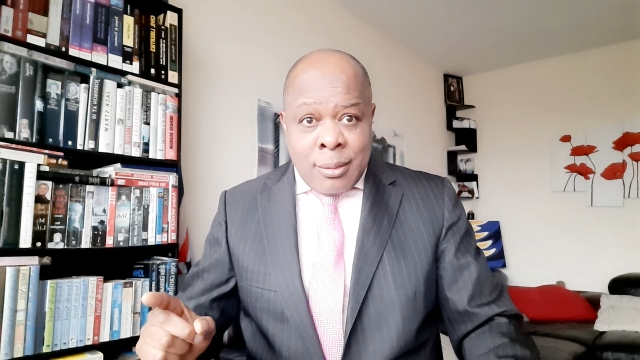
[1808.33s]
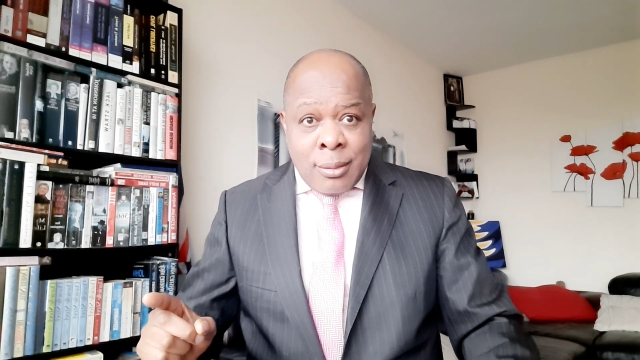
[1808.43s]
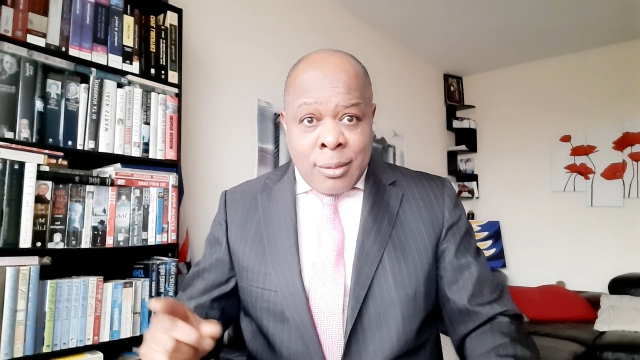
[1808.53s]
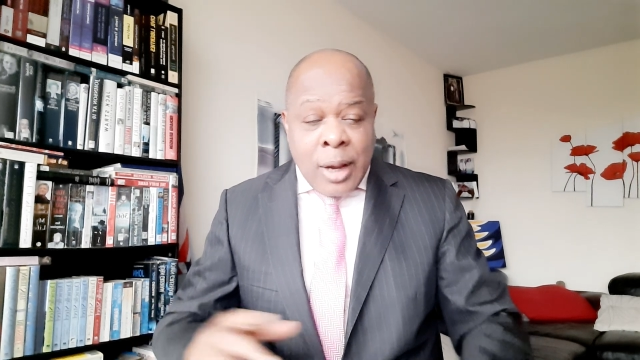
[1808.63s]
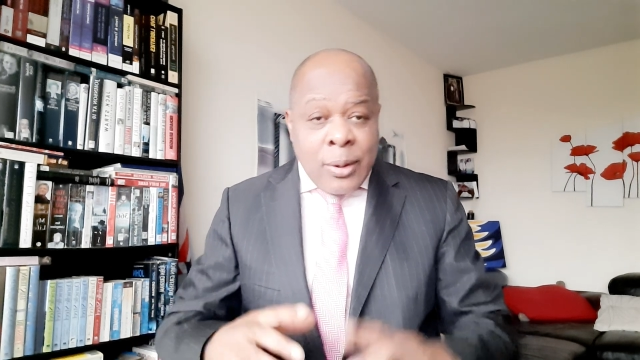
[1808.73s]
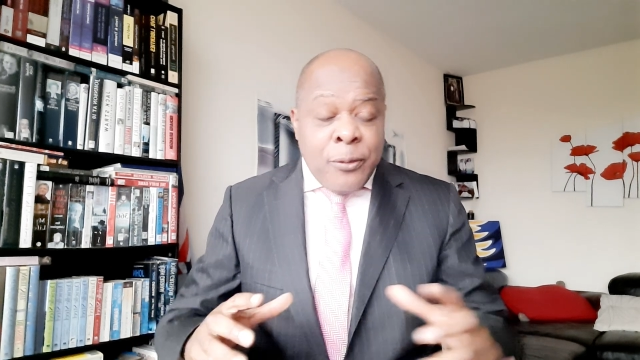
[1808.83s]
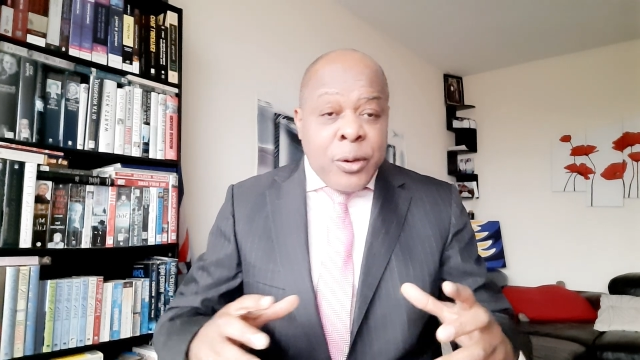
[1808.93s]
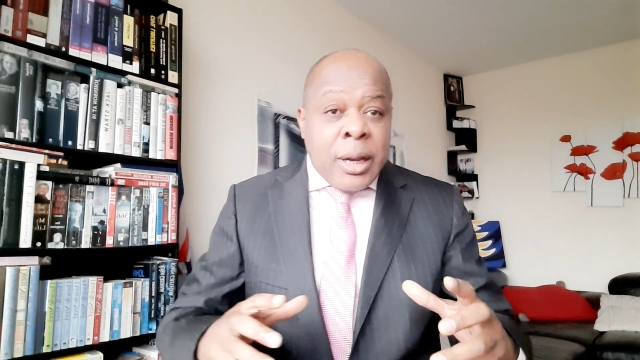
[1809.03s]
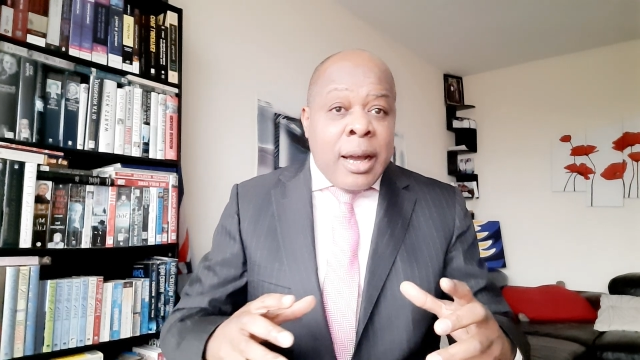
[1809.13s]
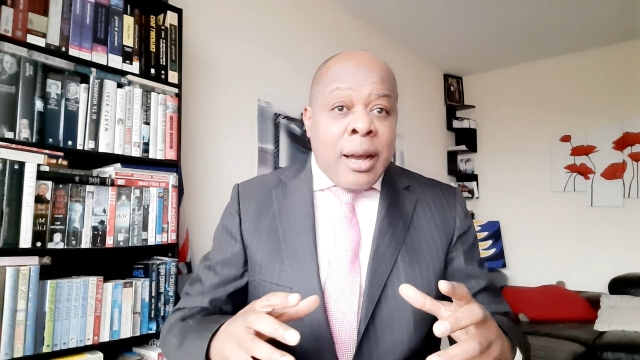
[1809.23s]
South
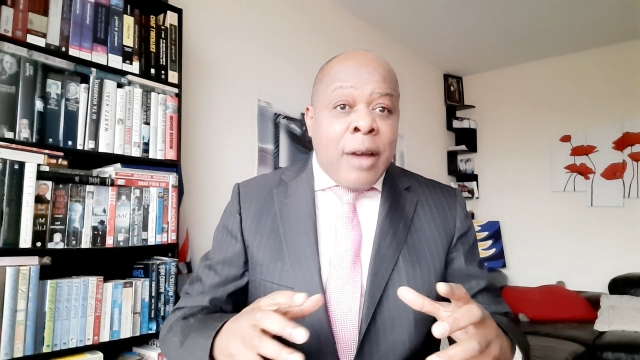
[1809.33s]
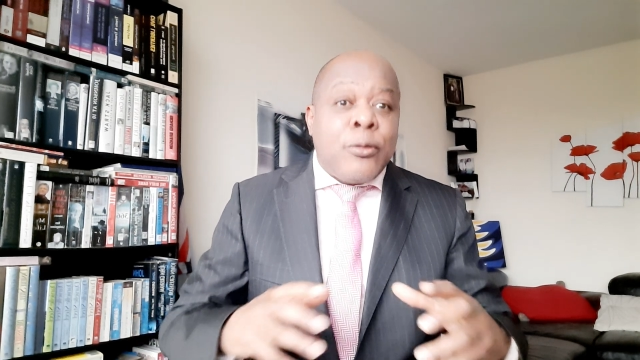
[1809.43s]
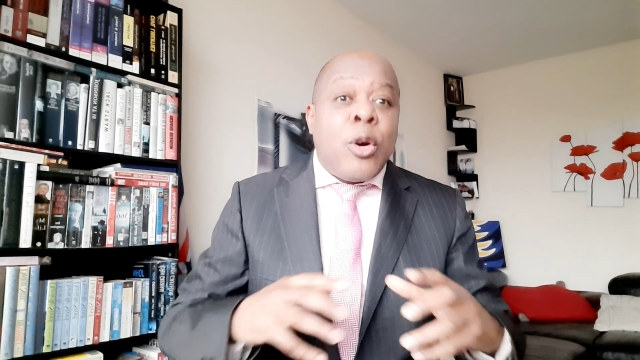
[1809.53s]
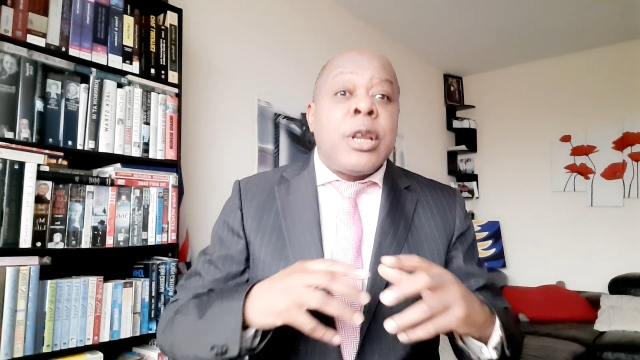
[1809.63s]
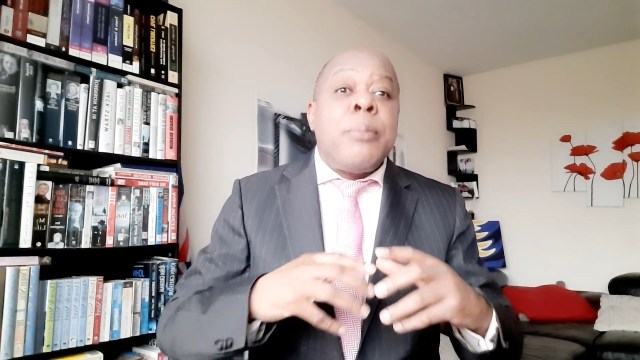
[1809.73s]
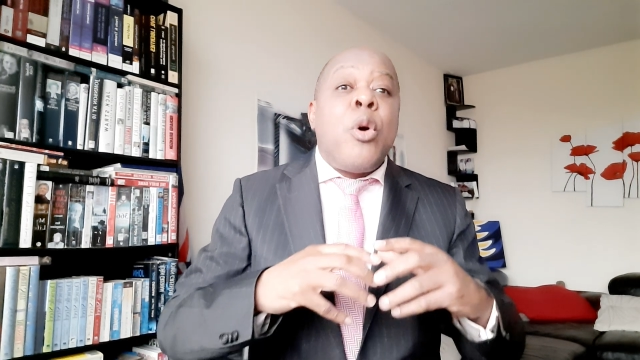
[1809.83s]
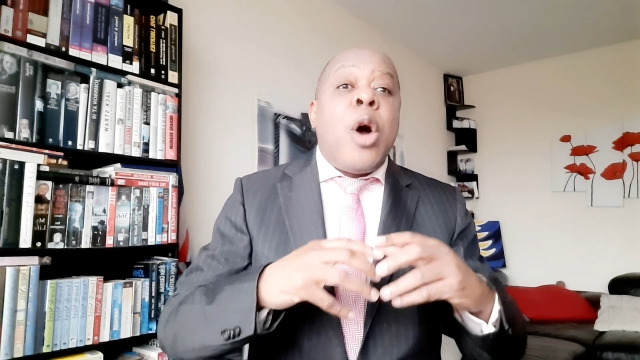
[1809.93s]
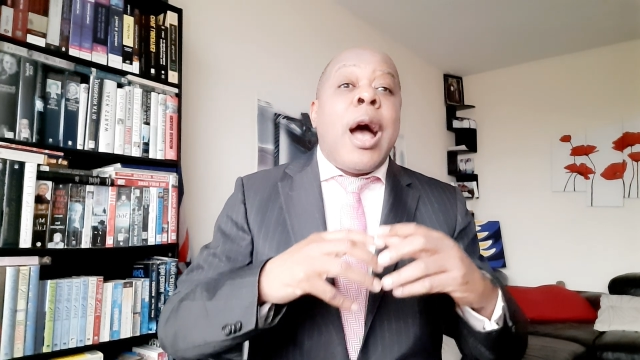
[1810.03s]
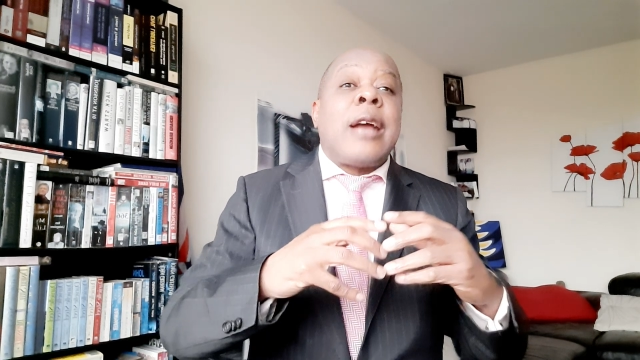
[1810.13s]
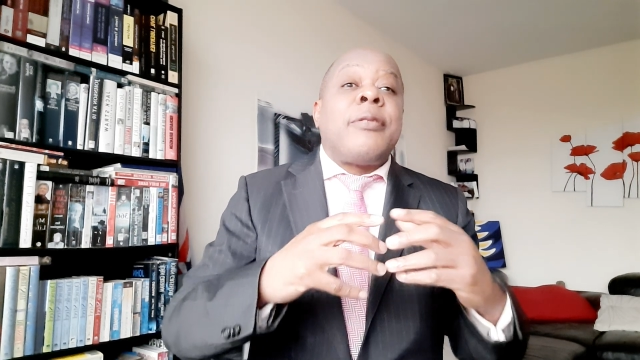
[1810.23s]
Africa have got a
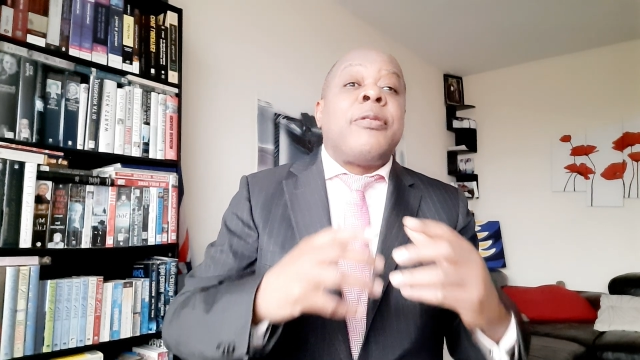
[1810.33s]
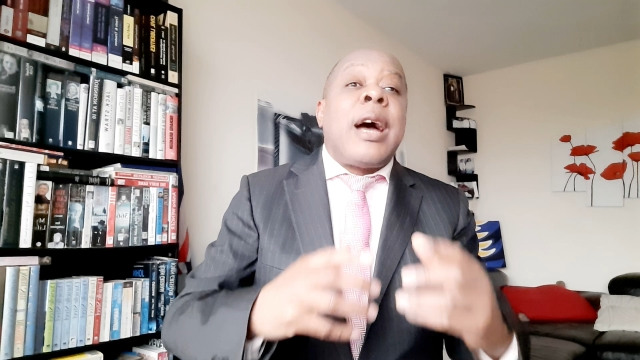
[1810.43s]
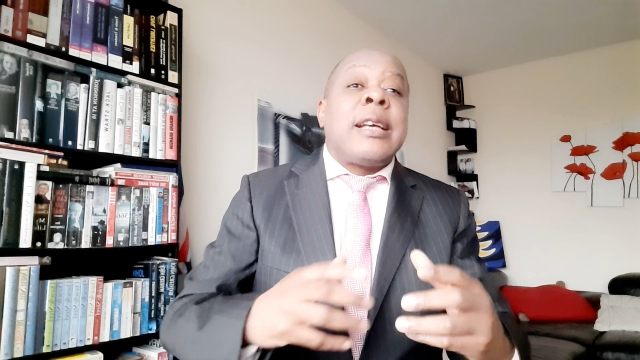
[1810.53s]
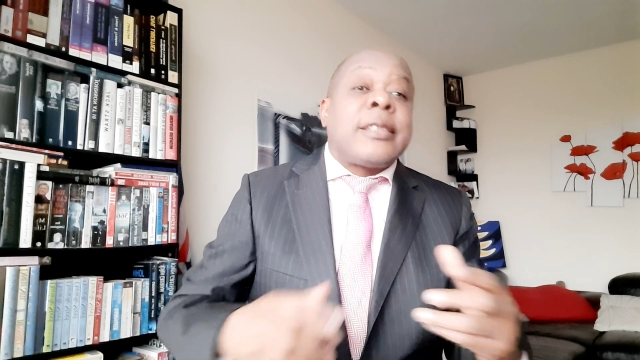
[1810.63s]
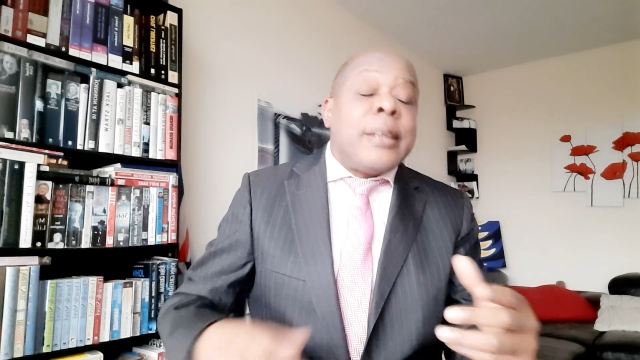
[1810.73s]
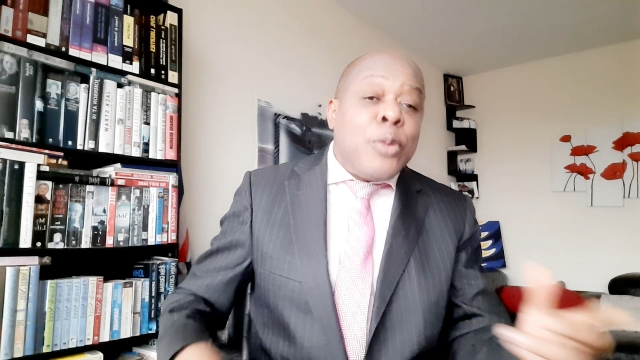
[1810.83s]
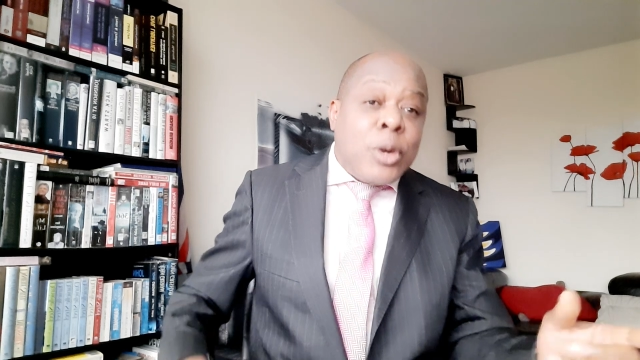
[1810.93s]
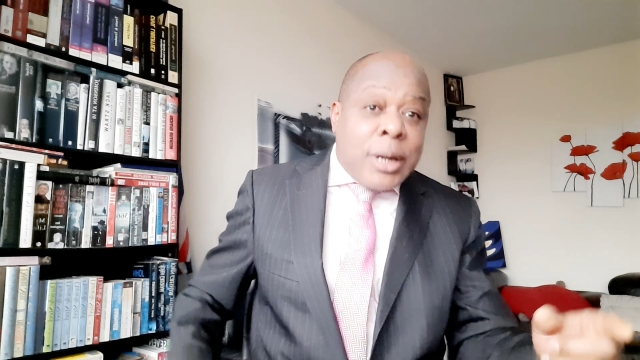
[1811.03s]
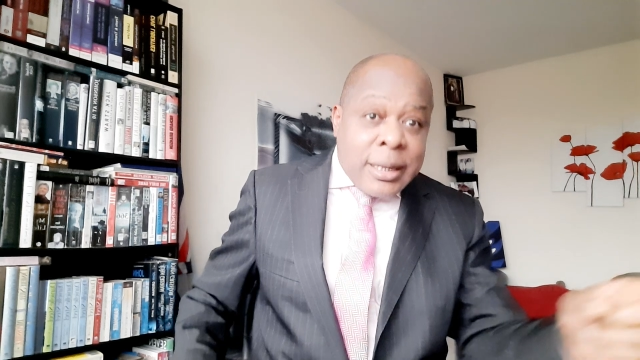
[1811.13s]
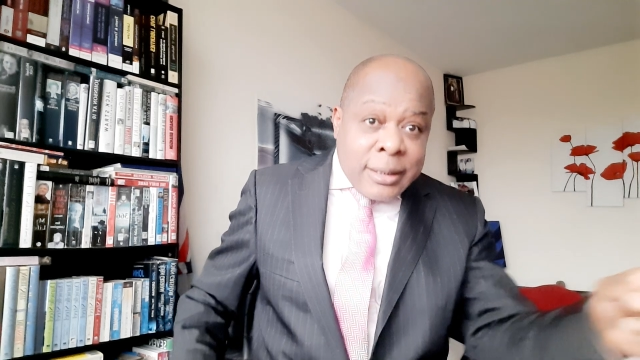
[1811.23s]
more advanced
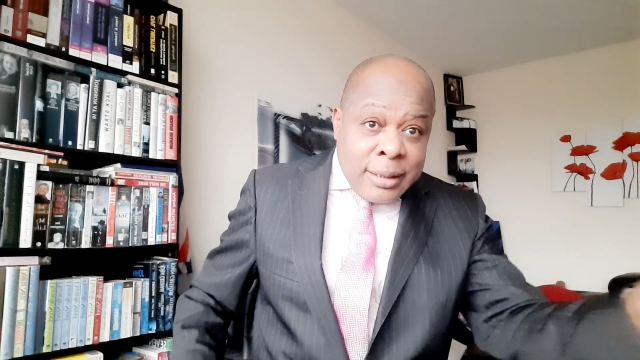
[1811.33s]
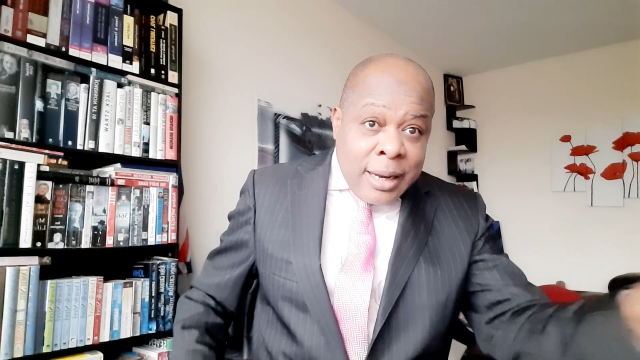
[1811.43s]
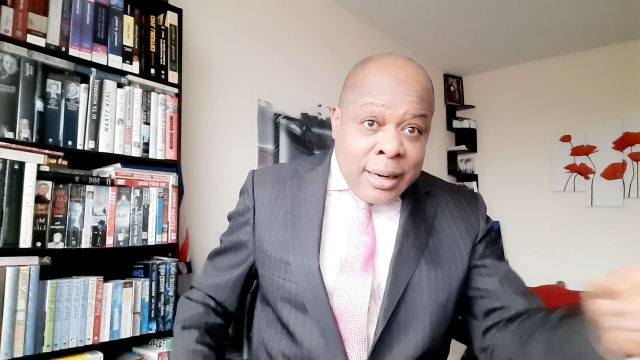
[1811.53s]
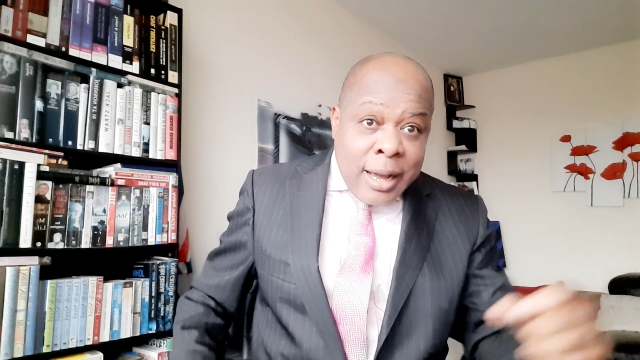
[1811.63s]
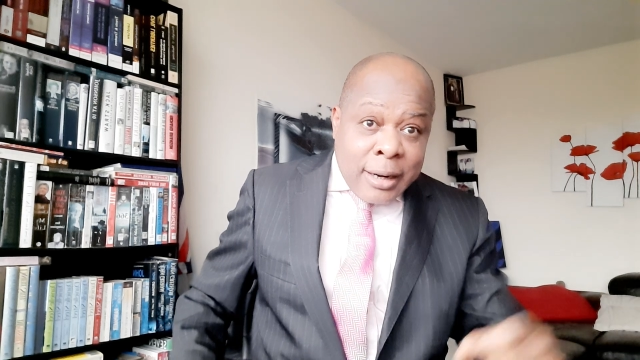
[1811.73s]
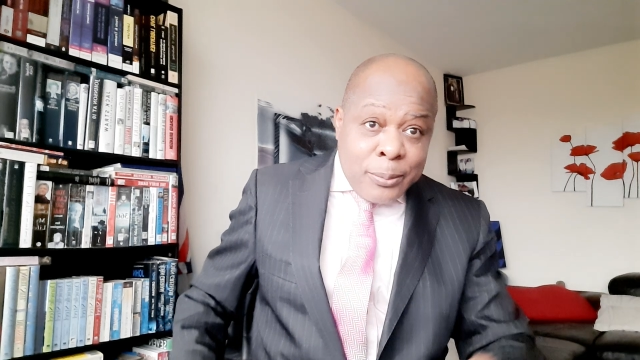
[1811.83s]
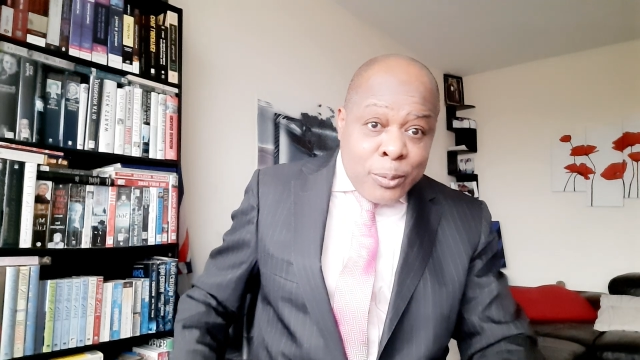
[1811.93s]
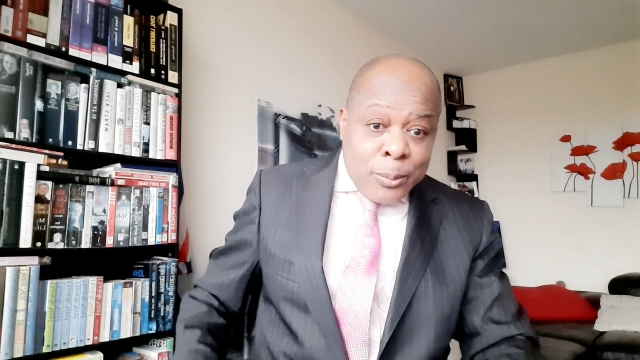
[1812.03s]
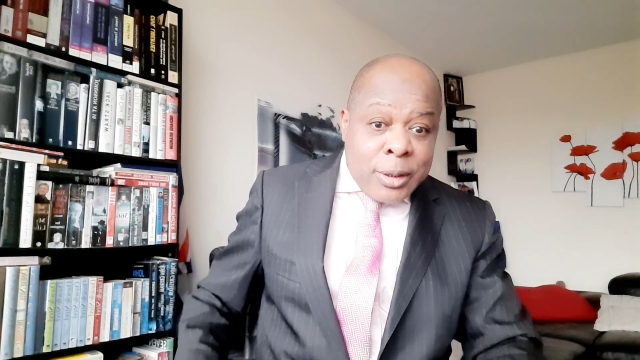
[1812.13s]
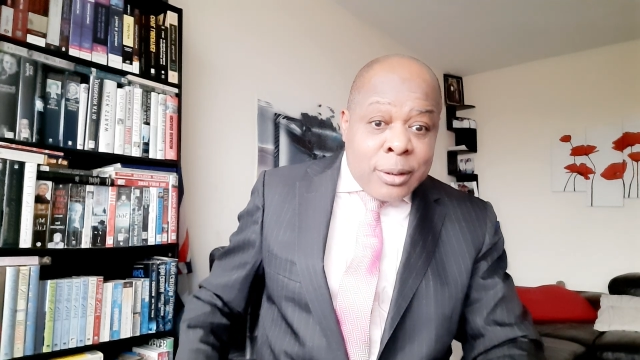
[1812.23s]
democracy than La
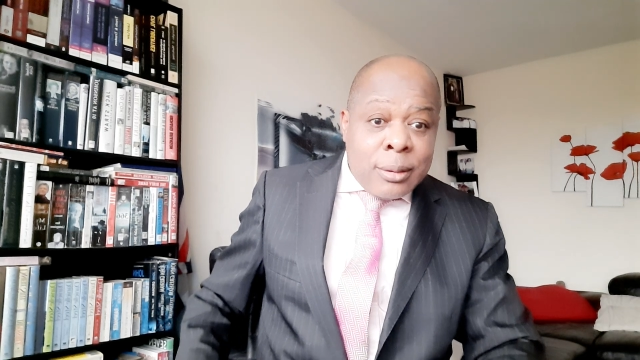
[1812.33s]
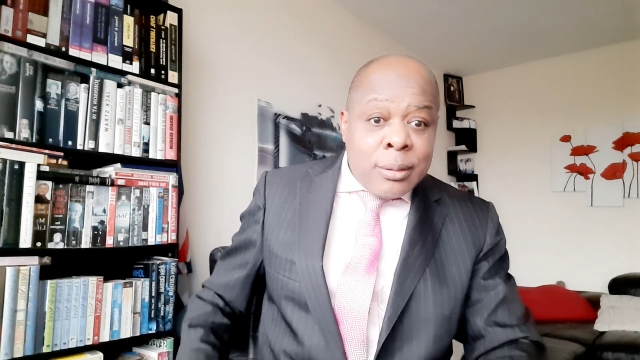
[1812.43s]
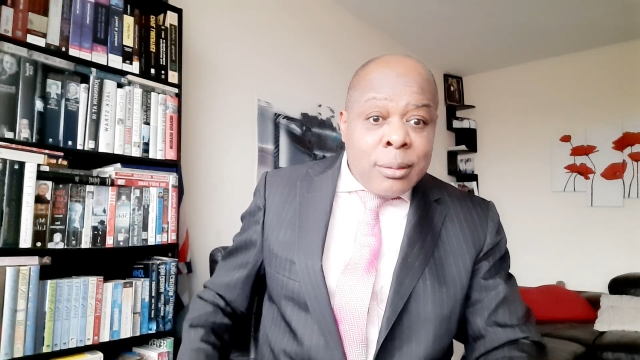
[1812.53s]
République